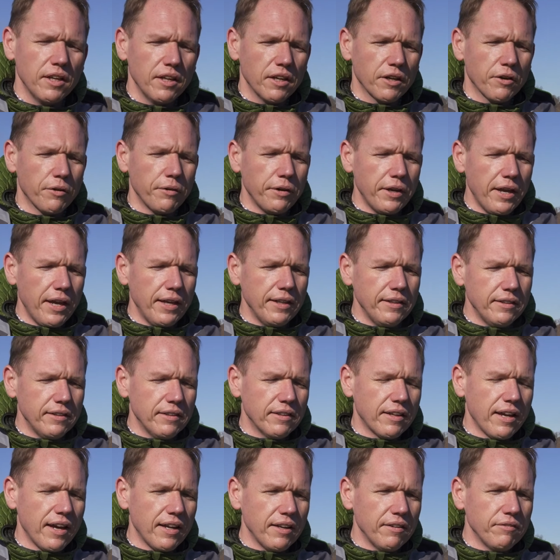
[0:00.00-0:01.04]
create
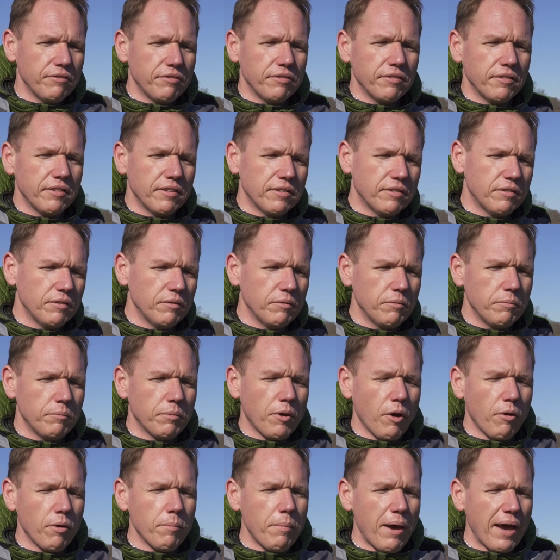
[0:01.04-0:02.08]
kind of
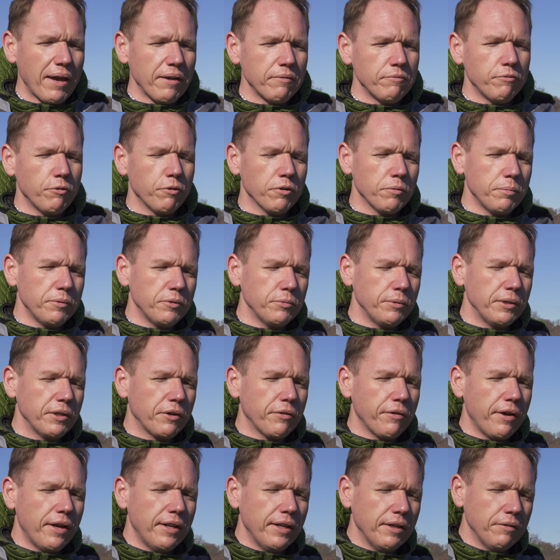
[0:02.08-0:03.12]
going back and forth between
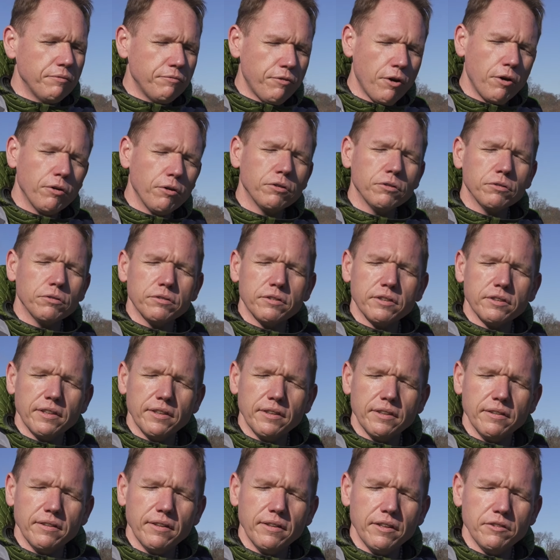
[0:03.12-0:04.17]
creating focals
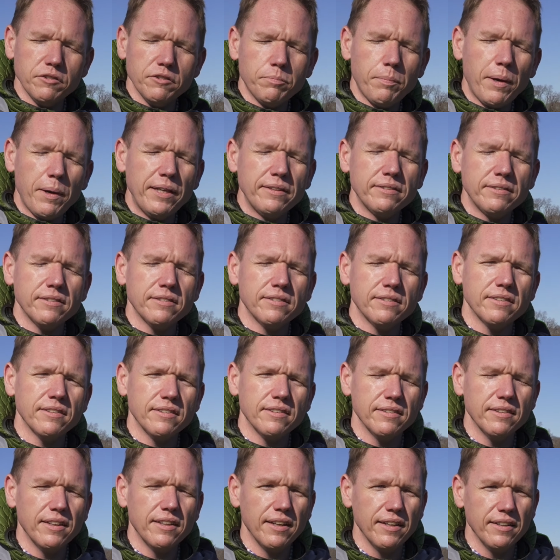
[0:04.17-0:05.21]
and spaces
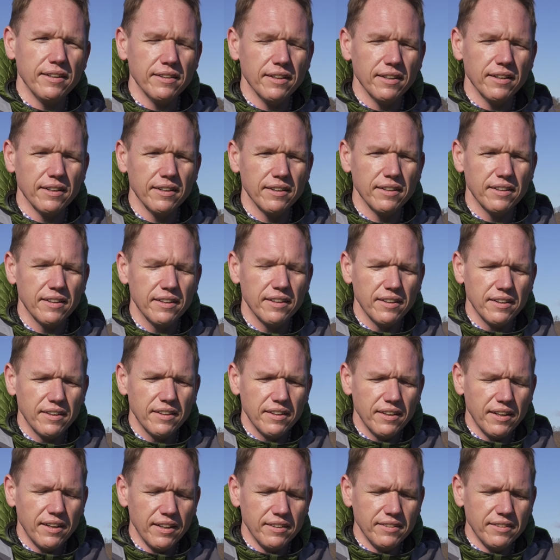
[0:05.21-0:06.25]

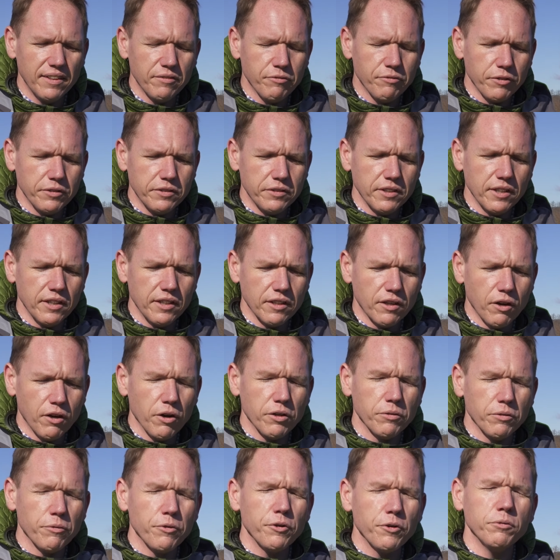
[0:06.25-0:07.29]
and different
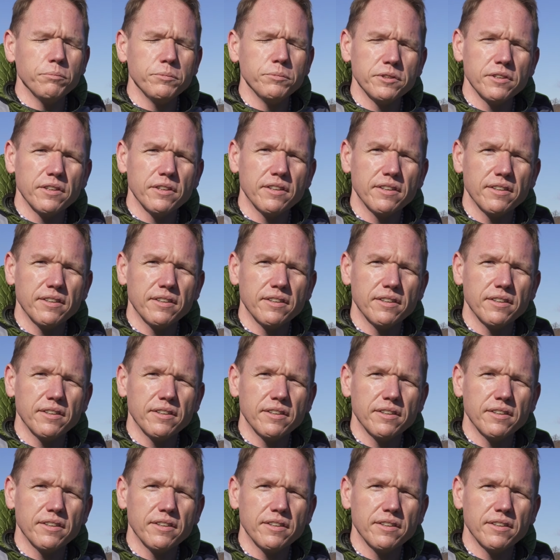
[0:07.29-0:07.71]
garden rooms.